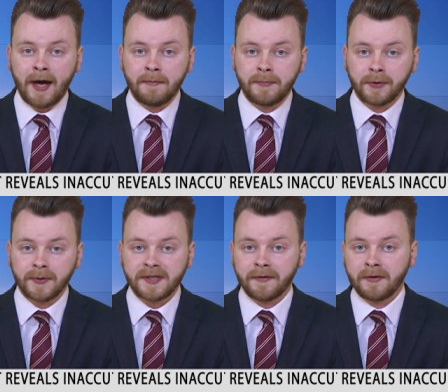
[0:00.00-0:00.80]

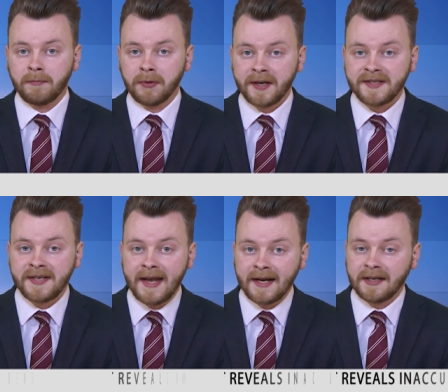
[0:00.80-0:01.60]
ampules of their blood
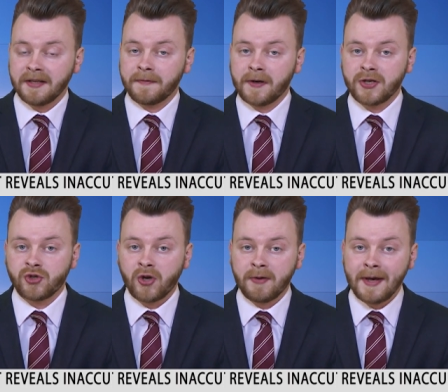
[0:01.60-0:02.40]
taken in the first
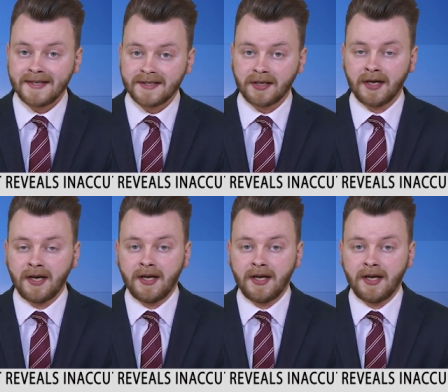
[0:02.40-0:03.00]
trimester